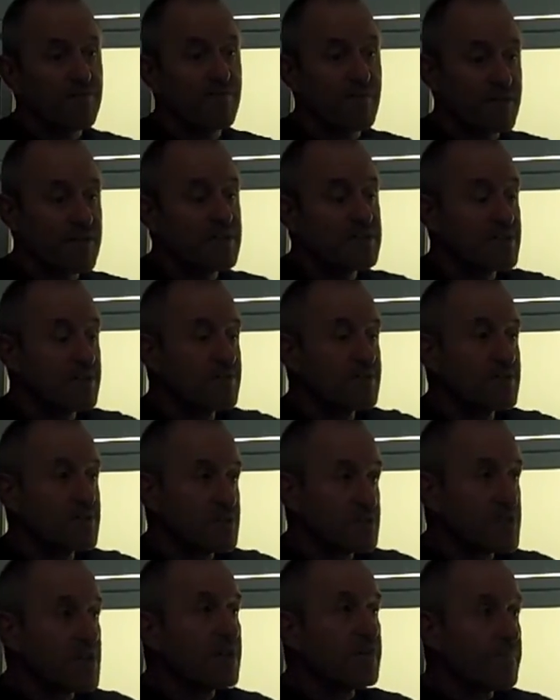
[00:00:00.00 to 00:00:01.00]
necessary to
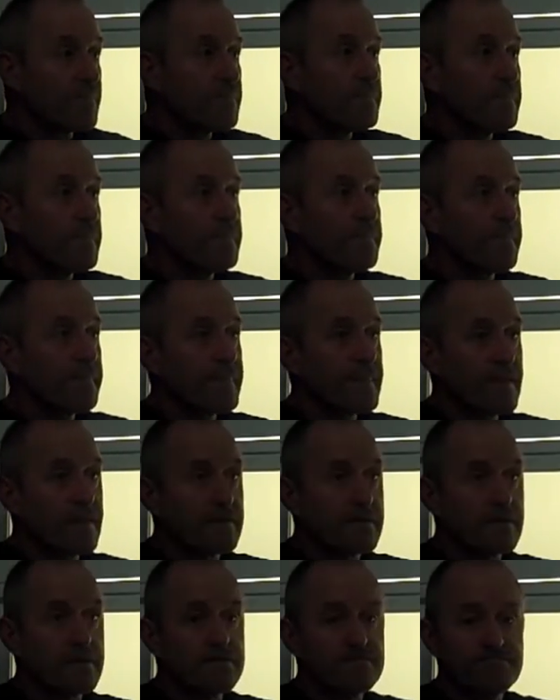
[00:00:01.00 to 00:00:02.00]
the cell.
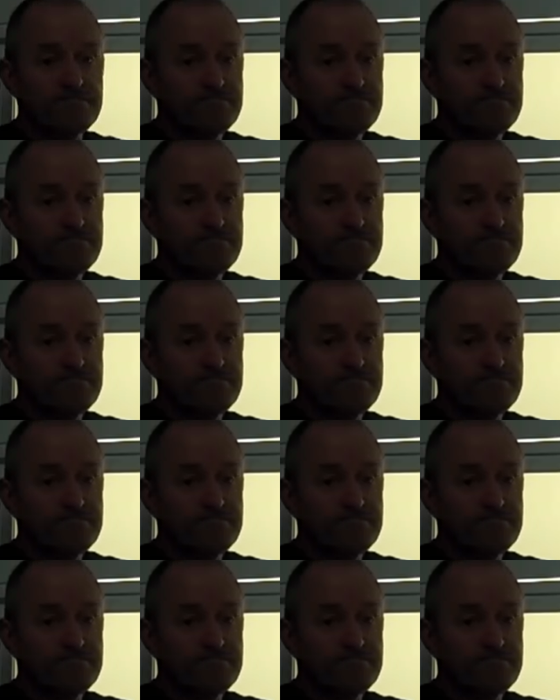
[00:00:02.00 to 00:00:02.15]
Okay.